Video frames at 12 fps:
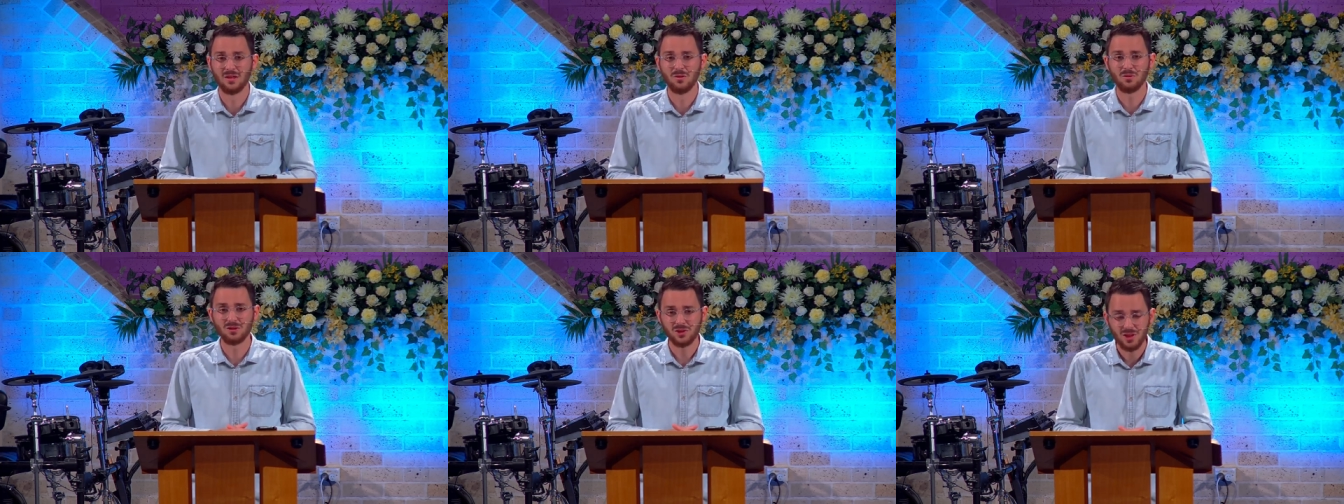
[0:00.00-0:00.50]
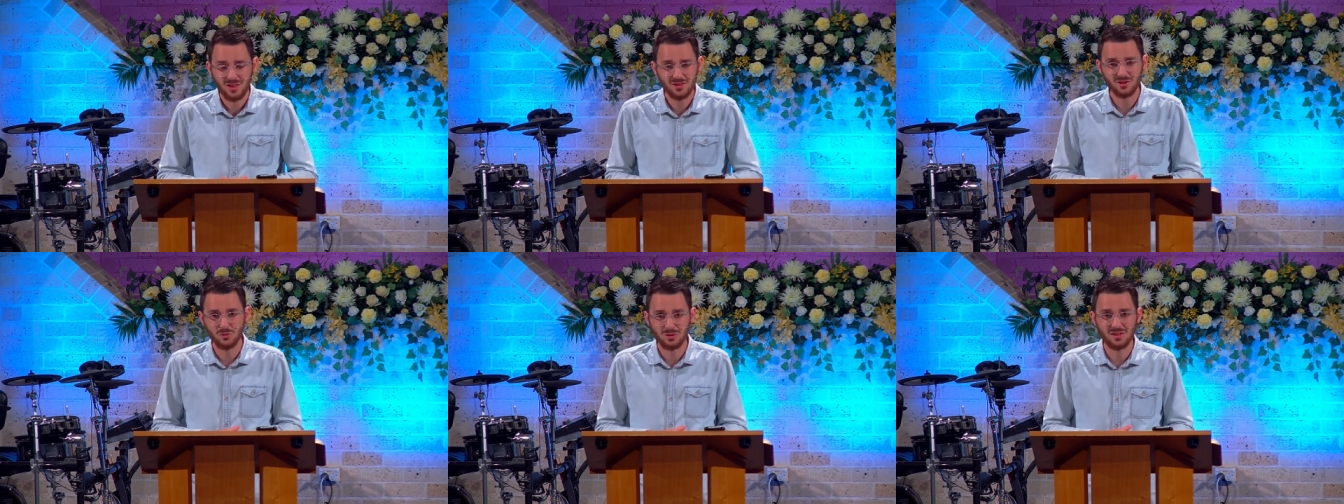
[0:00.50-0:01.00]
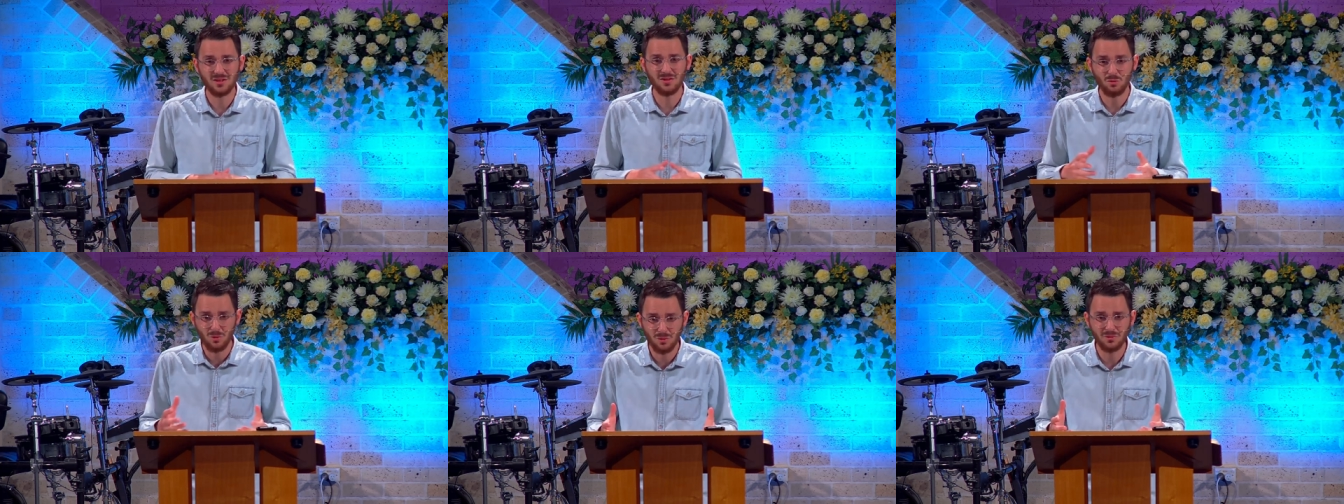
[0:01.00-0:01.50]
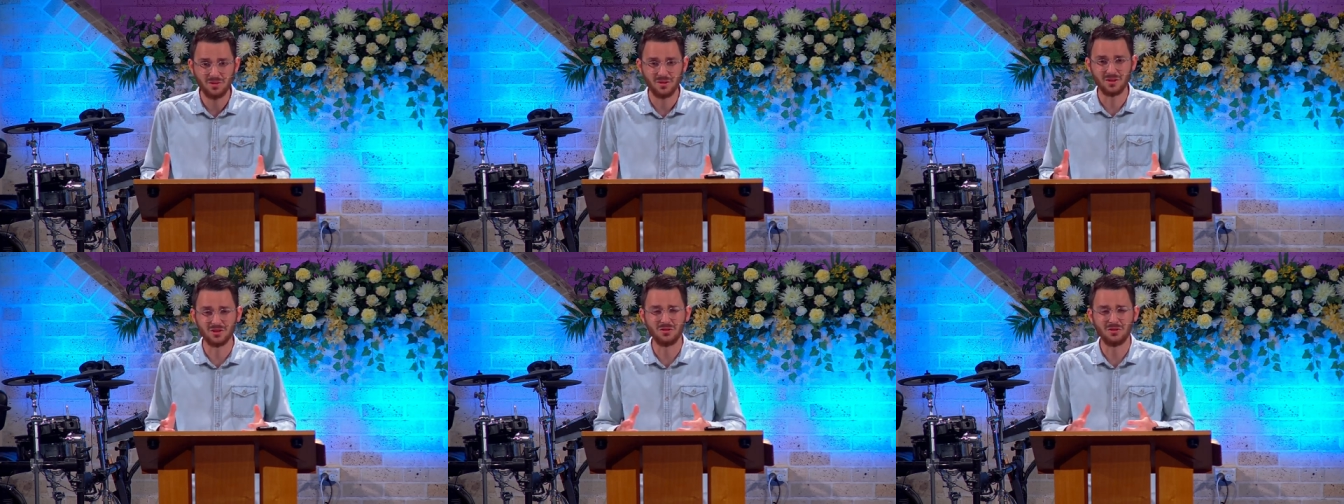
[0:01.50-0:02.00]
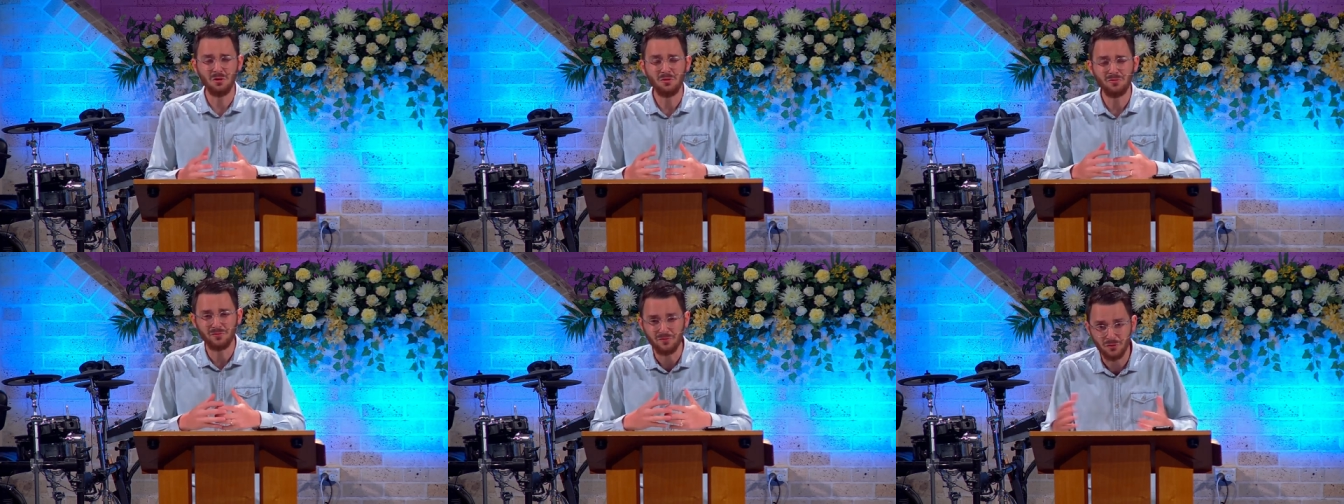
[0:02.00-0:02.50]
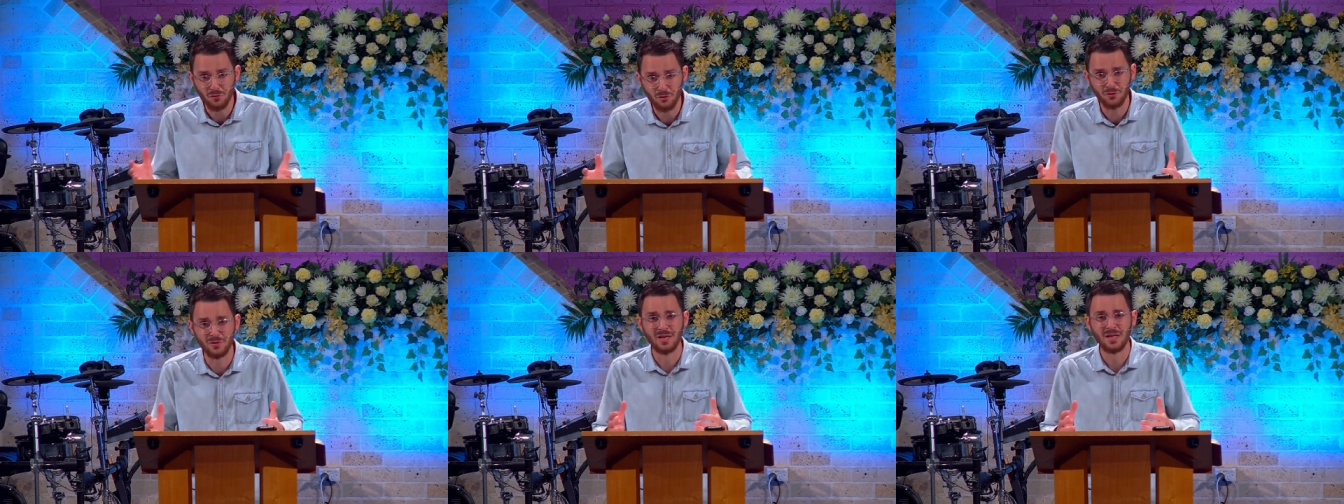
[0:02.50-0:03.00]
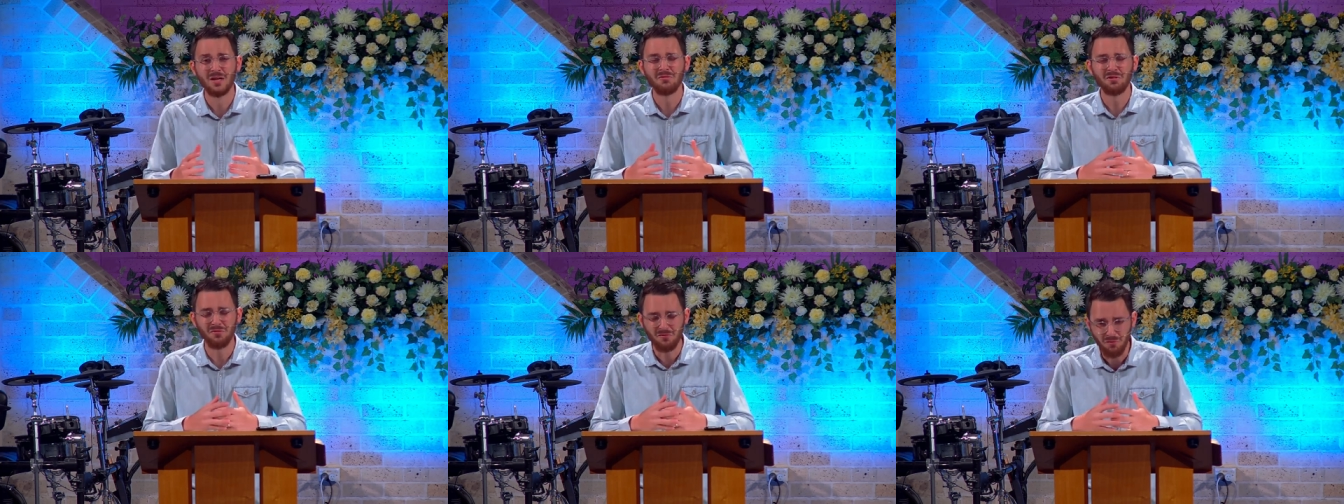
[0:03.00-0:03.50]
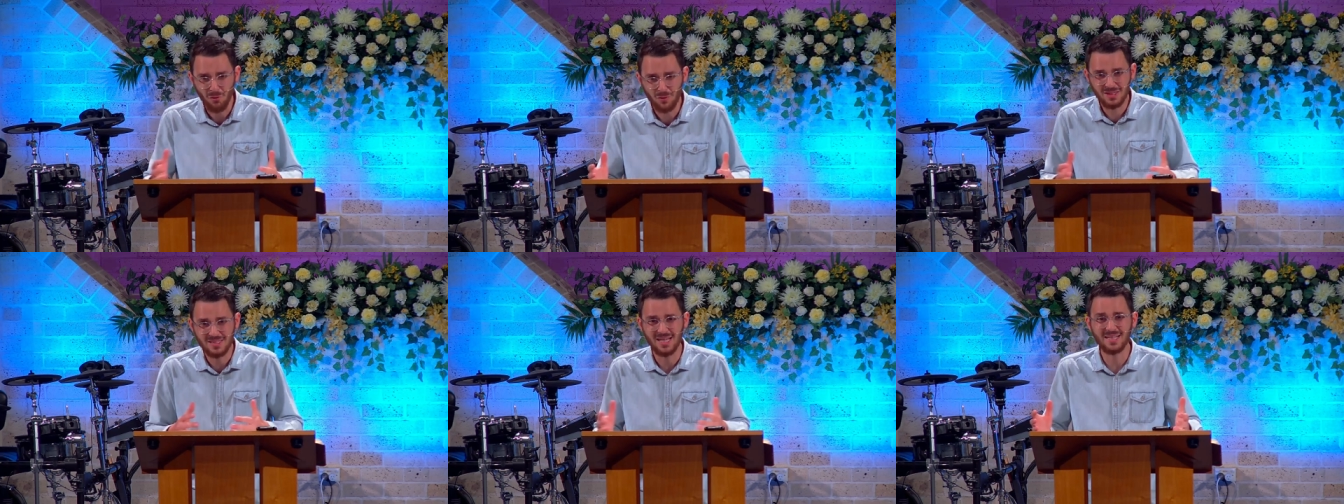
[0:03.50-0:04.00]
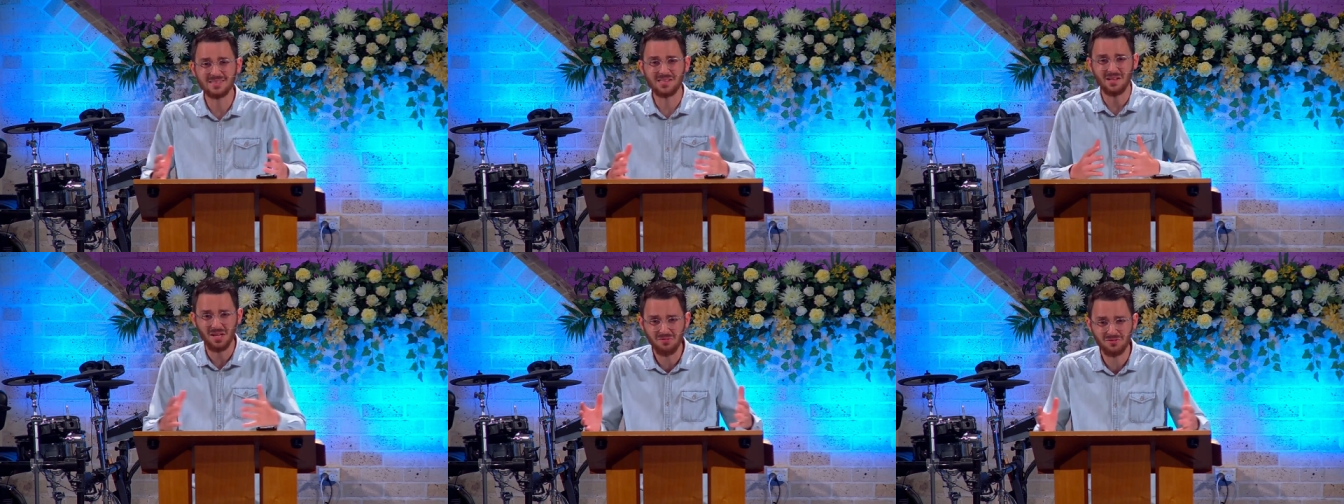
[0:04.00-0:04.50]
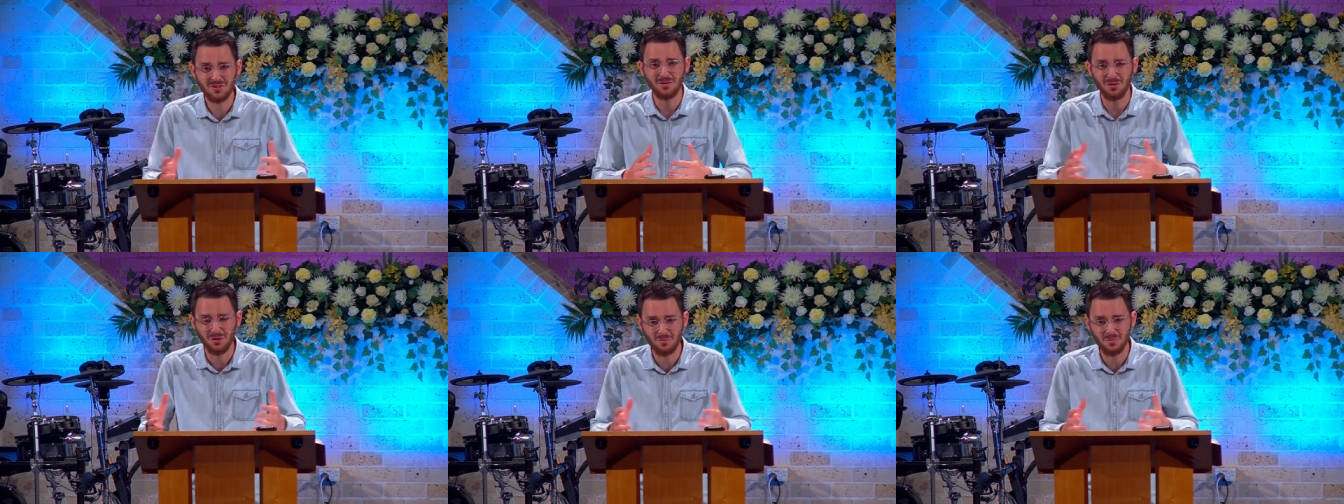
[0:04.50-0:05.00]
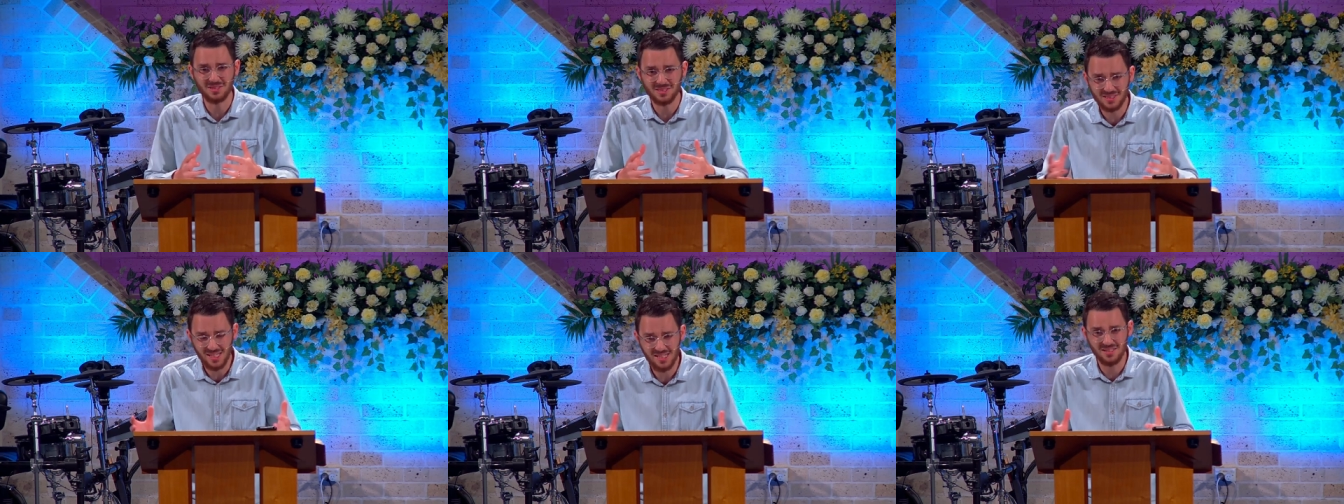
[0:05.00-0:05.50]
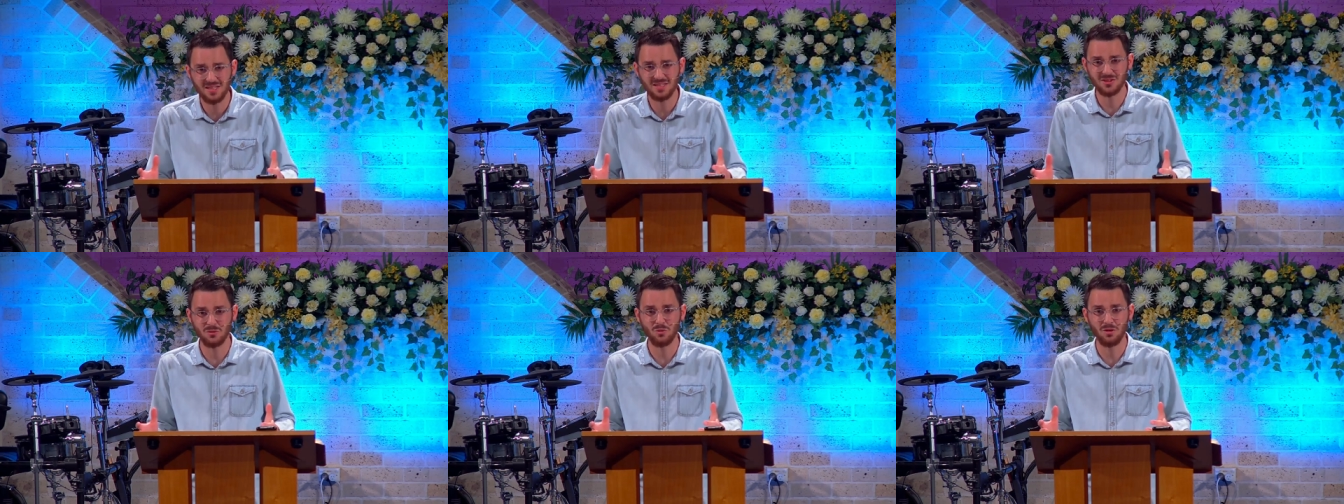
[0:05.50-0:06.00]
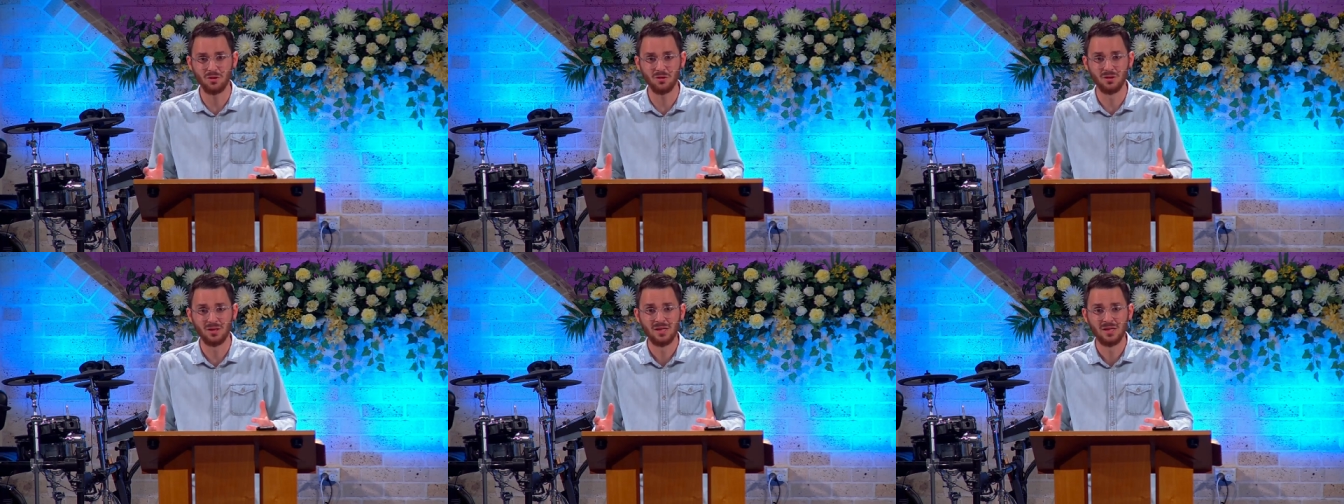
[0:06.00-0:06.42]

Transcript: when Jesus was in the wilderness, no food for 40 days, left alone with Satan, as it were.